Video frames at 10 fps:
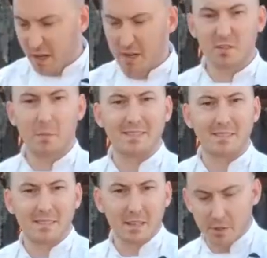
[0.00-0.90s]
kind of
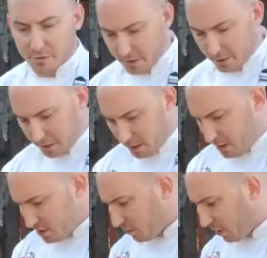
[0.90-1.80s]
spices that you're feeling.
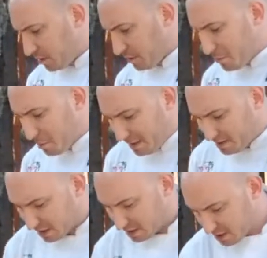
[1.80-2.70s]
This is a relatively
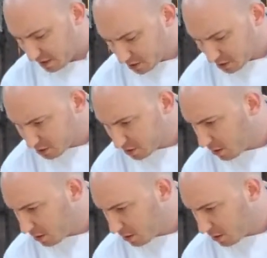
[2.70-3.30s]
basic dish.